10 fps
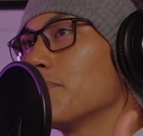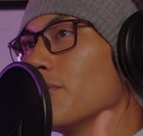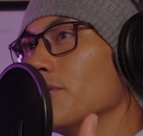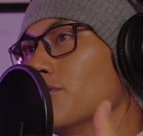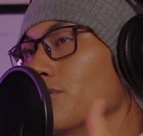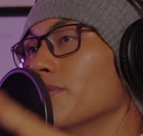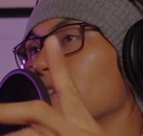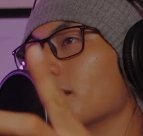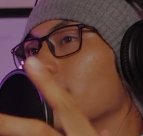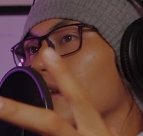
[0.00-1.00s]
some point you do,
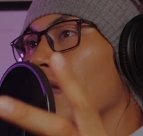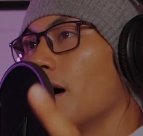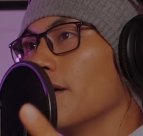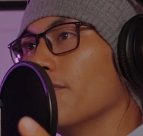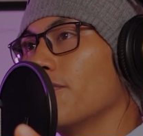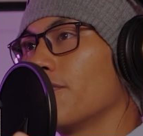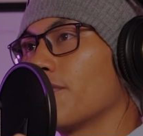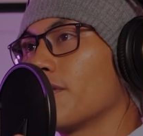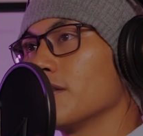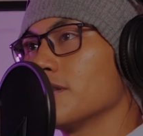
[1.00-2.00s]
and a lot of
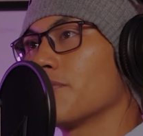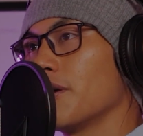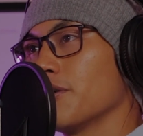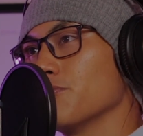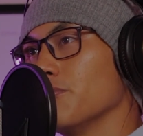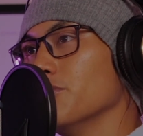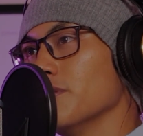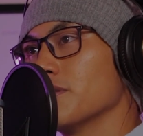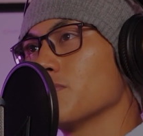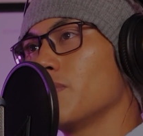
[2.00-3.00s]
content creators will
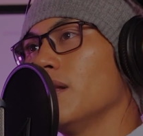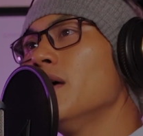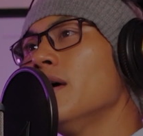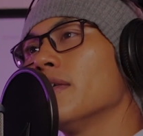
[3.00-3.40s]
do this as well.